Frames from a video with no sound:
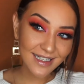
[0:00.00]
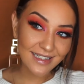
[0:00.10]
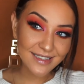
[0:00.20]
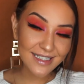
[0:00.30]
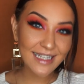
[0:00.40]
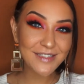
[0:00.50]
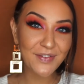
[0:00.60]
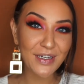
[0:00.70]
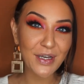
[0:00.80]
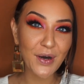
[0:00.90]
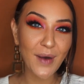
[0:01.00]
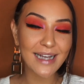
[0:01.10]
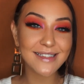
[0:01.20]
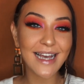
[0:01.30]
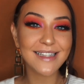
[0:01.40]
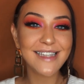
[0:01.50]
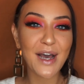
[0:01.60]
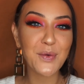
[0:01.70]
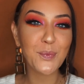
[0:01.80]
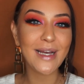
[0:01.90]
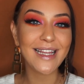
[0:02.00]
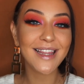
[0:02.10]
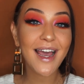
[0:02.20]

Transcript: In today's video, I sat down with